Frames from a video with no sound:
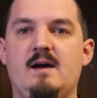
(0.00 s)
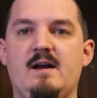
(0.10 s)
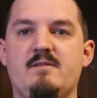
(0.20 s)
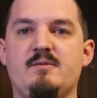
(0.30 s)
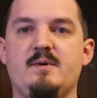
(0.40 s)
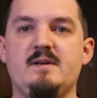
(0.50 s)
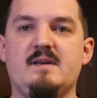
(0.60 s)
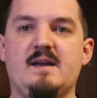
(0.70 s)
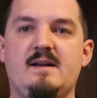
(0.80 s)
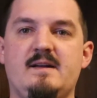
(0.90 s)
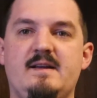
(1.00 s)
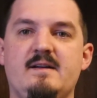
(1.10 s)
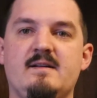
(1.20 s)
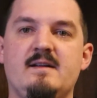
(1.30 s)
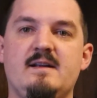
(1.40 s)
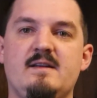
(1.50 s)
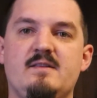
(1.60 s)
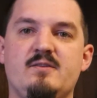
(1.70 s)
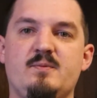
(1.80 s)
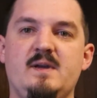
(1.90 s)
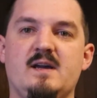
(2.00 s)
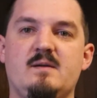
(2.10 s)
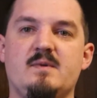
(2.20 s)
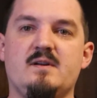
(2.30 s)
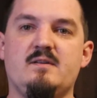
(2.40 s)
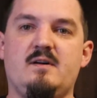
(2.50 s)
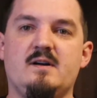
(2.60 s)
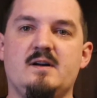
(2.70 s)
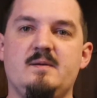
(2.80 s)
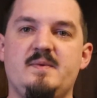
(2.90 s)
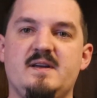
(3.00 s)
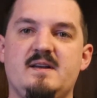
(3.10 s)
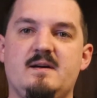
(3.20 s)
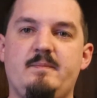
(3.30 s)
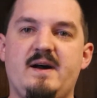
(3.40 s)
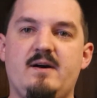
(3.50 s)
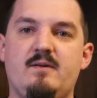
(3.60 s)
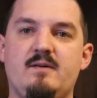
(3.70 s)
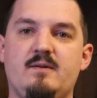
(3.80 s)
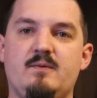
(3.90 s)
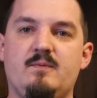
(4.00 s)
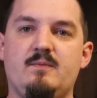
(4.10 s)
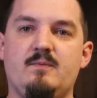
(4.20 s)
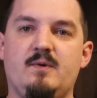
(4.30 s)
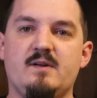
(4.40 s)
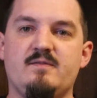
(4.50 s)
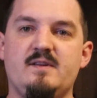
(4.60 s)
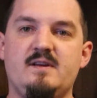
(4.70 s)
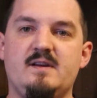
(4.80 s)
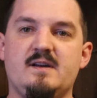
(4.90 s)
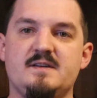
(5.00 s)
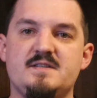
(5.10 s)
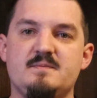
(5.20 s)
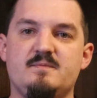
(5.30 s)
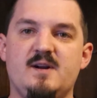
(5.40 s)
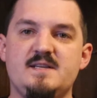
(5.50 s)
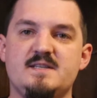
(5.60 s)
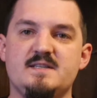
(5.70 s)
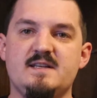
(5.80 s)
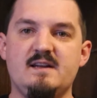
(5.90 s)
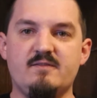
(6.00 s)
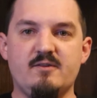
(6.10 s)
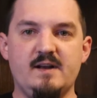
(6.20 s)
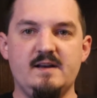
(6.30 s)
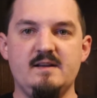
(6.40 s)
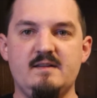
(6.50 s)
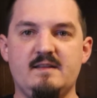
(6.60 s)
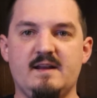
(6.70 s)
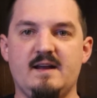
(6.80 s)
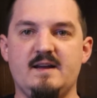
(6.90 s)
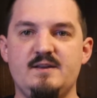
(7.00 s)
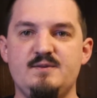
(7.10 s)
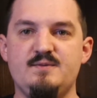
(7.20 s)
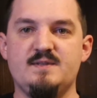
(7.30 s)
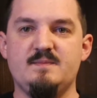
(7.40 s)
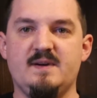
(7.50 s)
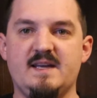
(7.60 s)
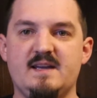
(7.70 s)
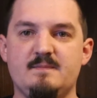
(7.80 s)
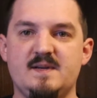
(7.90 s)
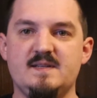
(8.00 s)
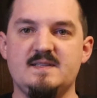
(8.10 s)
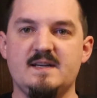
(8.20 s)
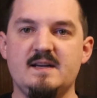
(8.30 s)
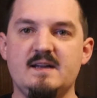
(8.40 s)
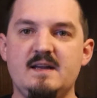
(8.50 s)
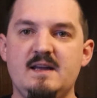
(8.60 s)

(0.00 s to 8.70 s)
Hi everyone, K-Dot here. This week I'm going to talk a bit about one of the custom races that I've created that I use in my campaign setting.